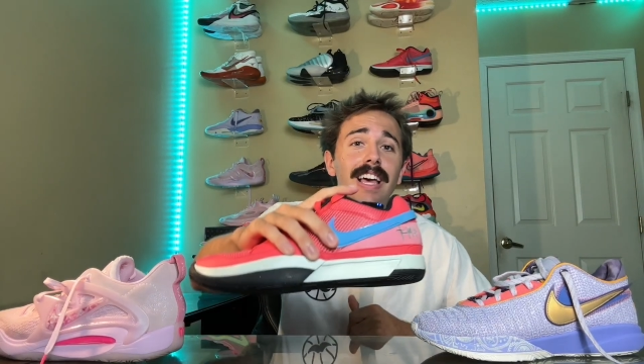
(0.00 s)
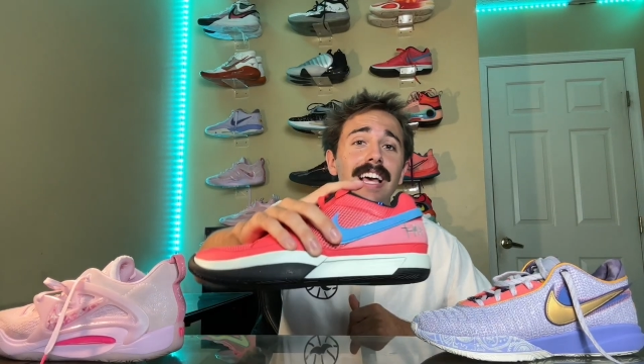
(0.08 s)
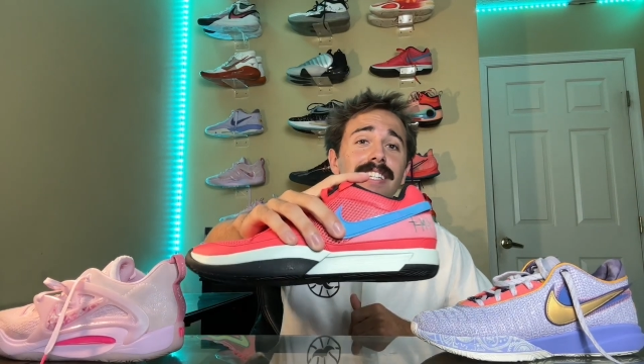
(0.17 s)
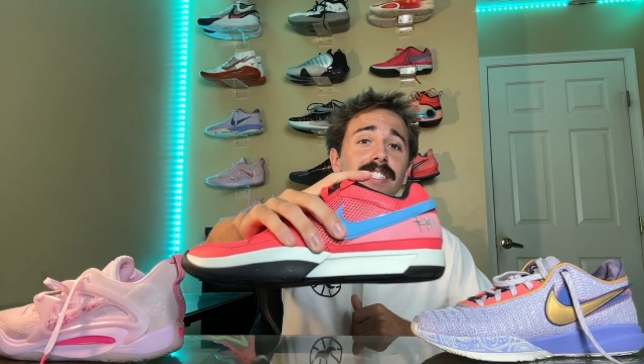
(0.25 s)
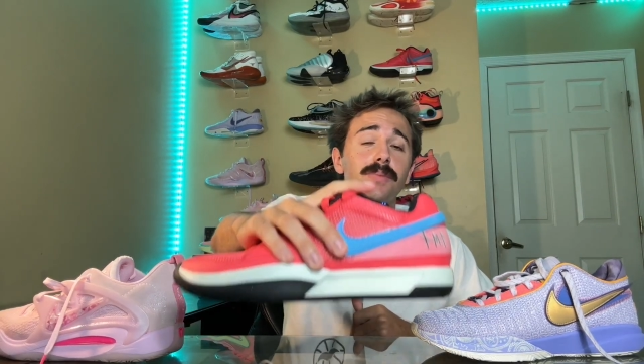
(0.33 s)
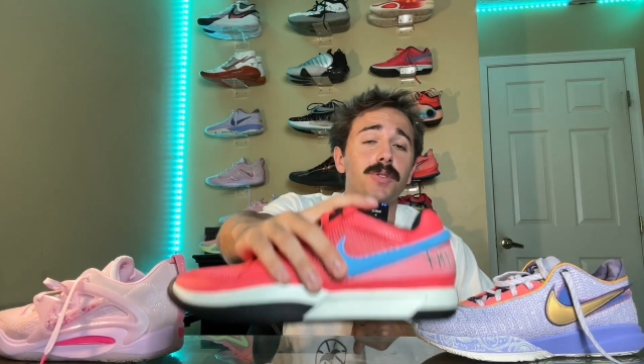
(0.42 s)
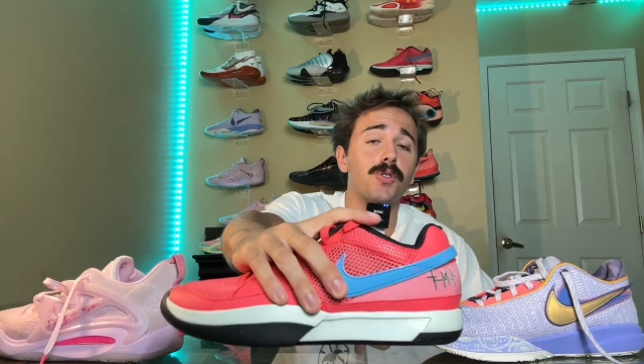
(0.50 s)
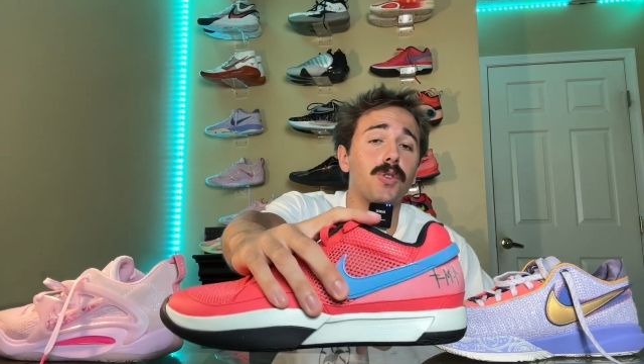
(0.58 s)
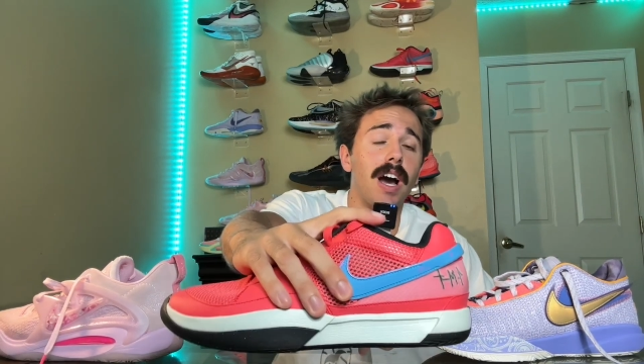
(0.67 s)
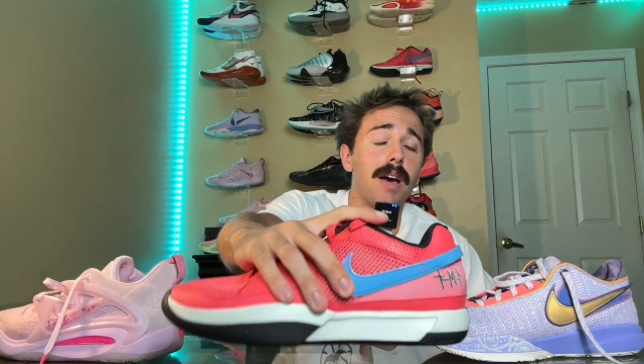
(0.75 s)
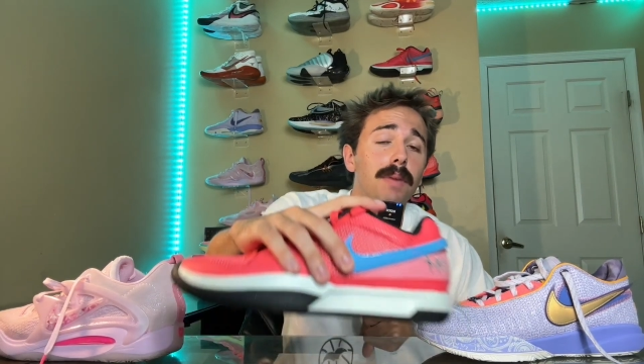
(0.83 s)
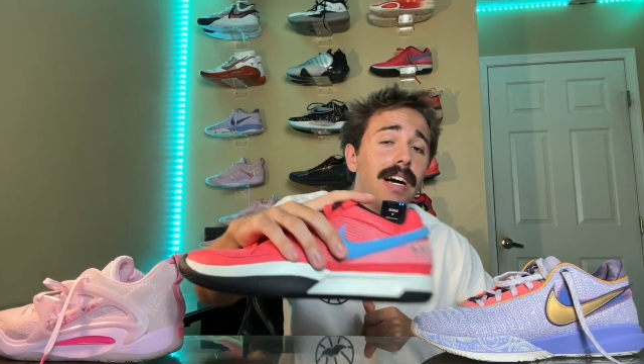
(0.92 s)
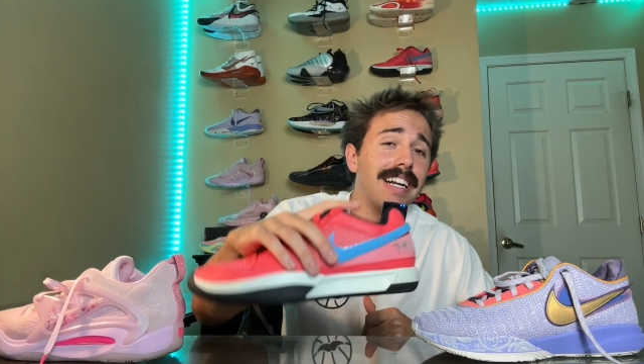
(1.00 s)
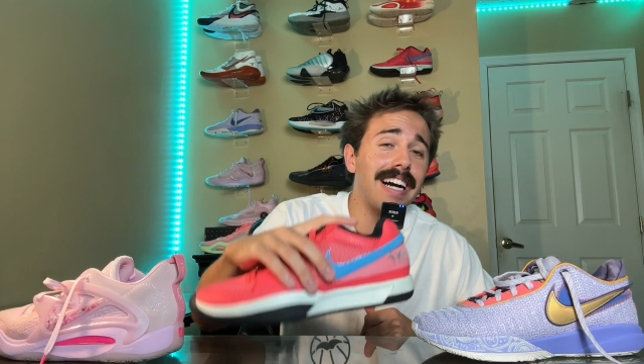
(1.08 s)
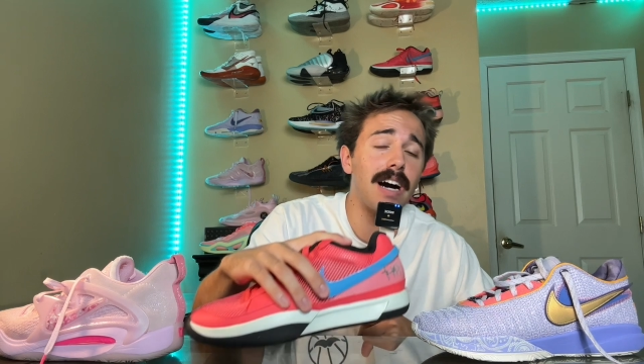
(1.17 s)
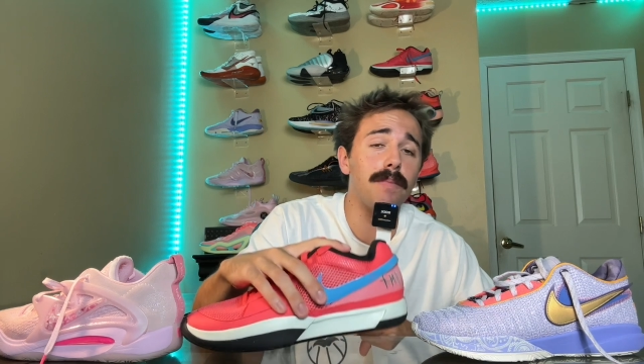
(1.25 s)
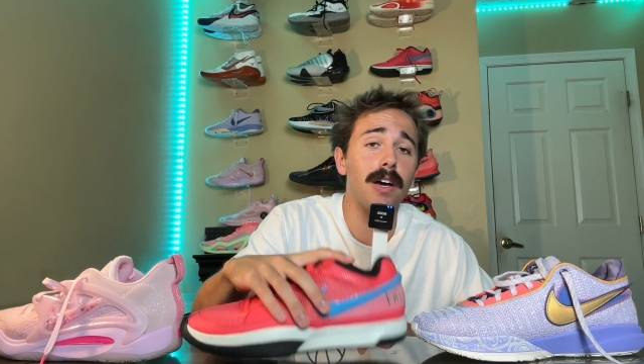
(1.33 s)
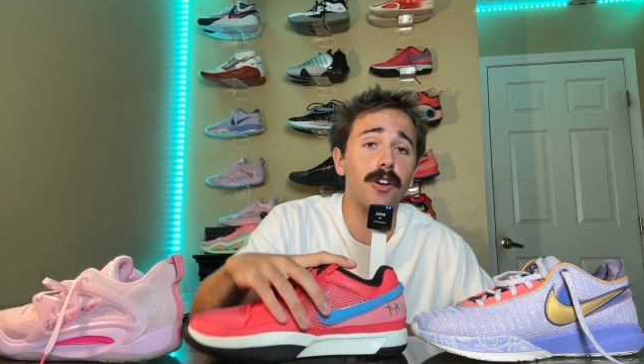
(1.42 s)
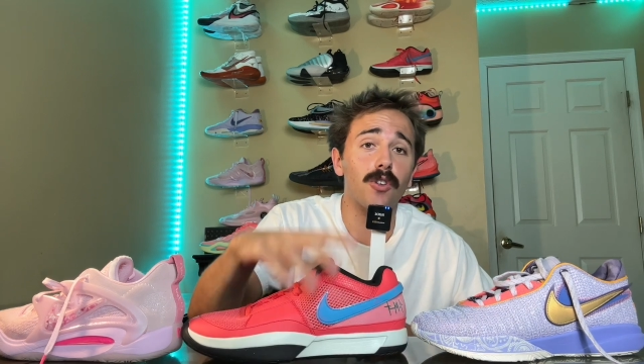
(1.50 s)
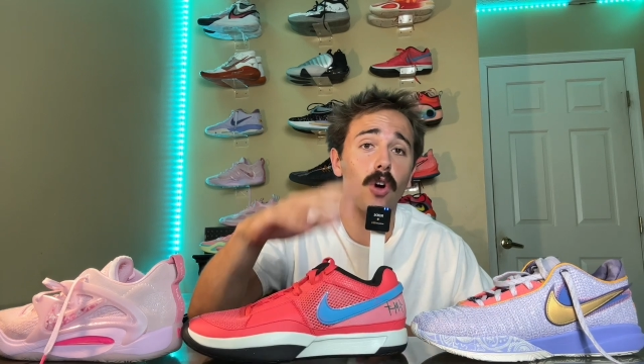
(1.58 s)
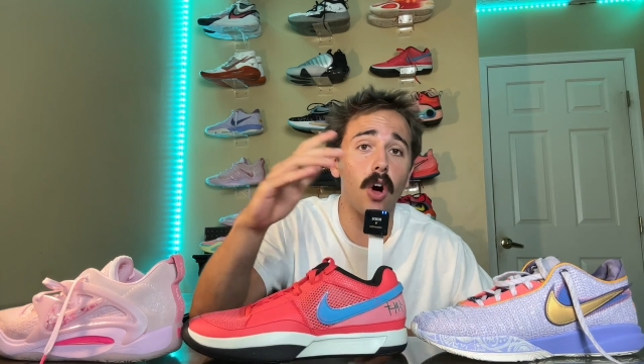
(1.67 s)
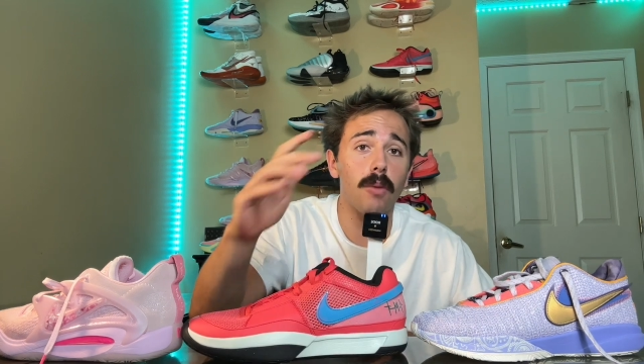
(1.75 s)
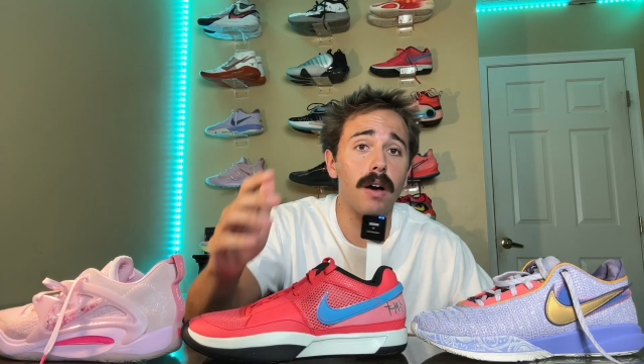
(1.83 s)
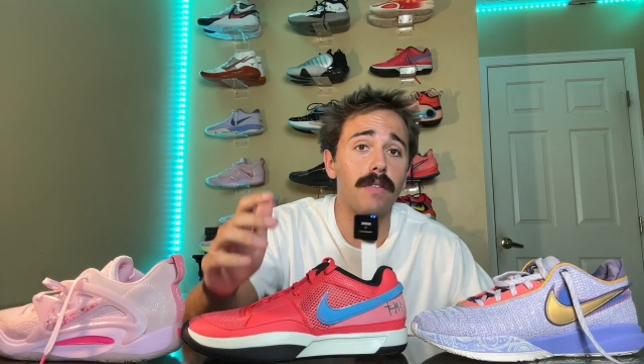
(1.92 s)
subscribe, comment under
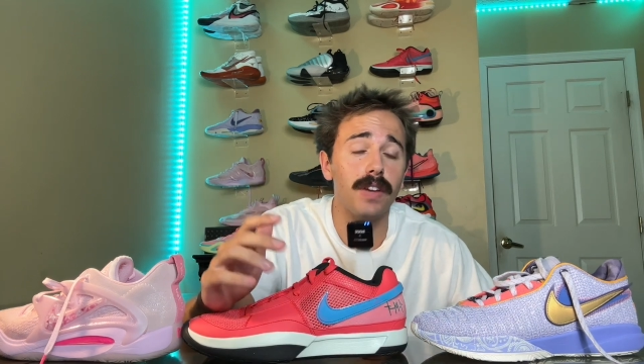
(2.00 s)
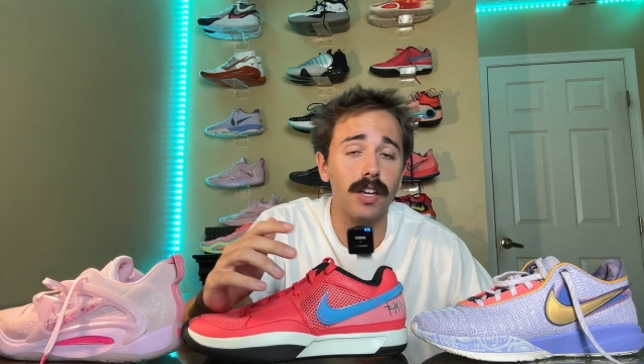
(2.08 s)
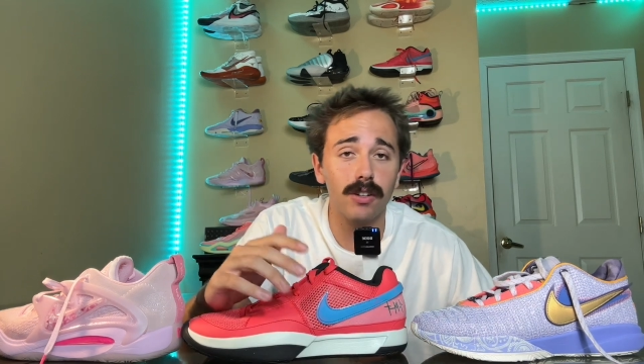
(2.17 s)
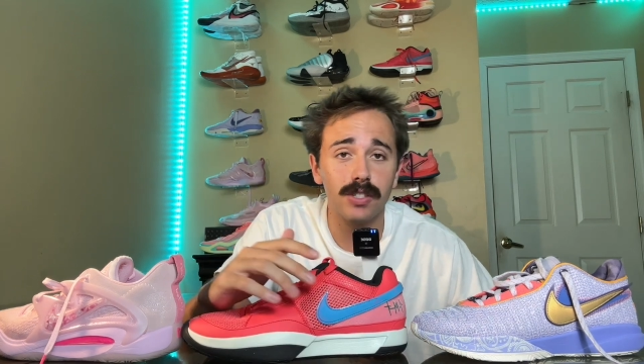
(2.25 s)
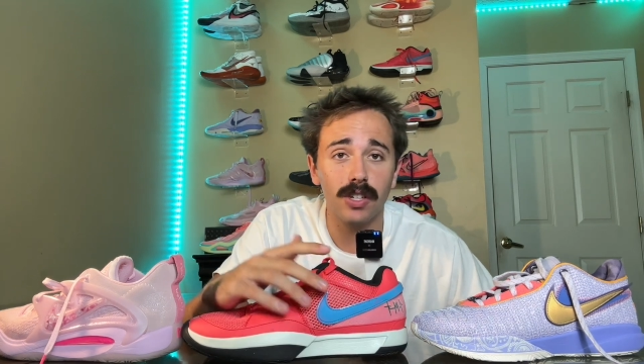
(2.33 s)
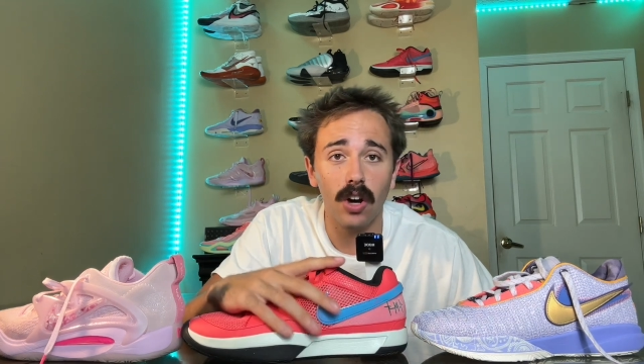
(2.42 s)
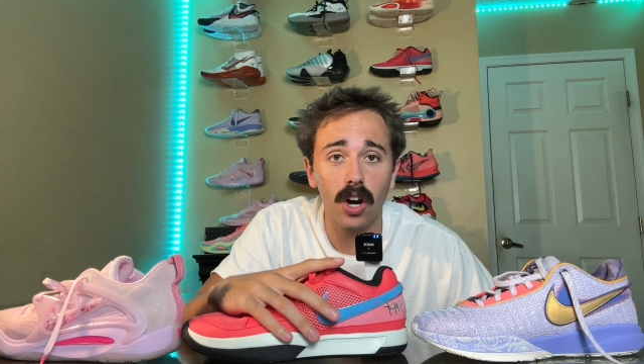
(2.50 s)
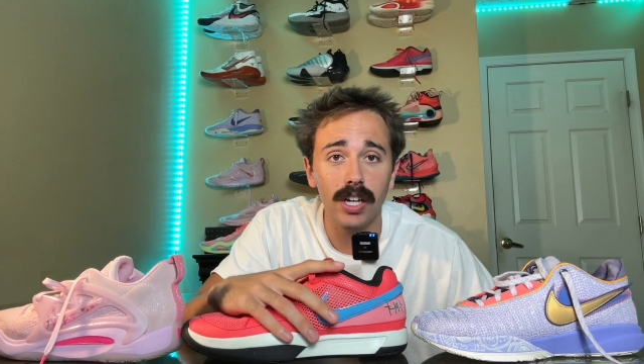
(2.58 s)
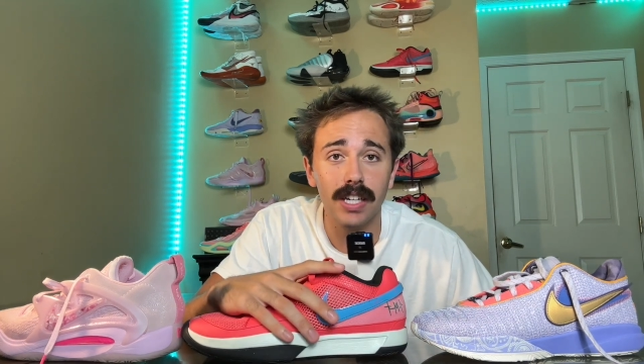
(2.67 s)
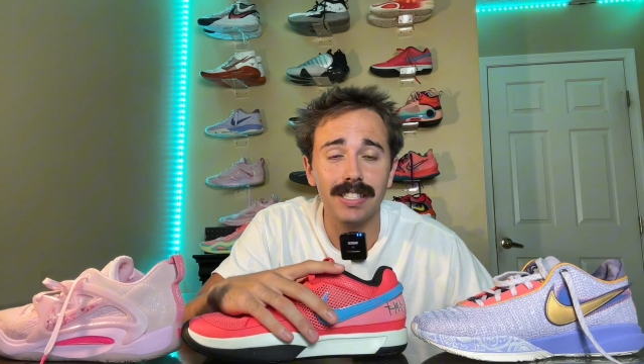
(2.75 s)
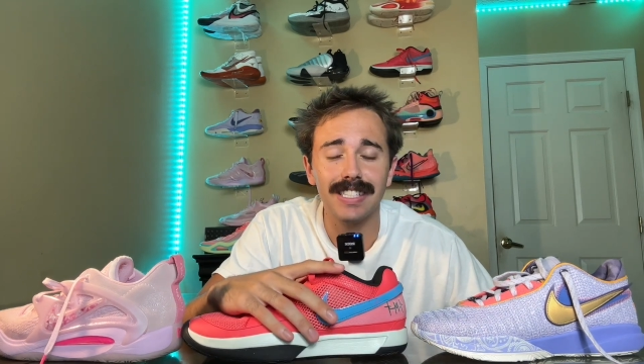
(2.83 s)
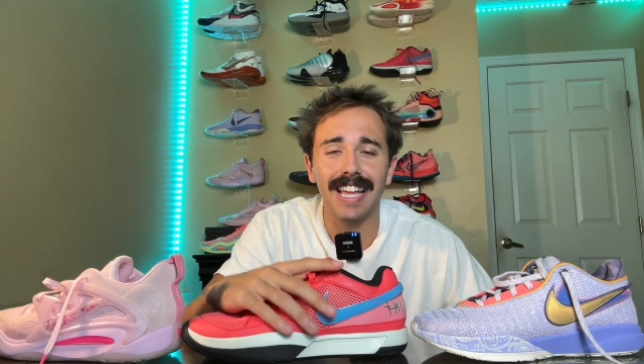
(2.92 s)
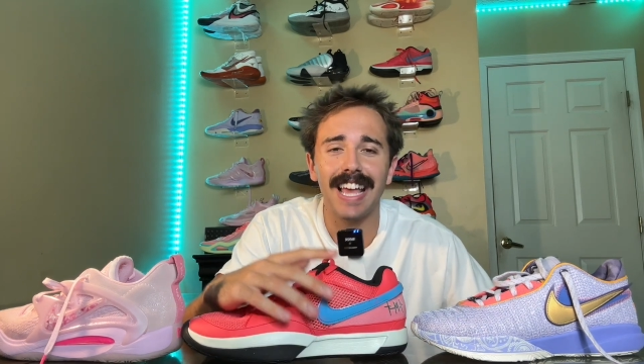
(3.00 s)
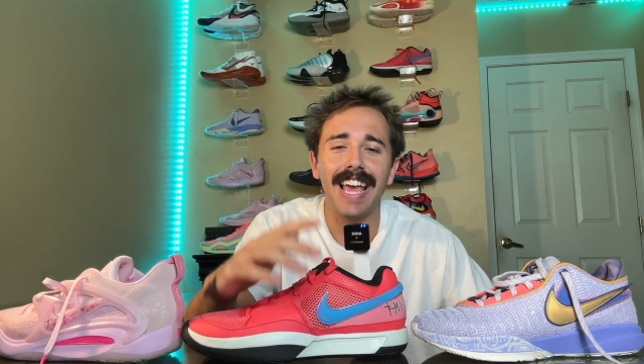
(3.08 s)
all my videos in August,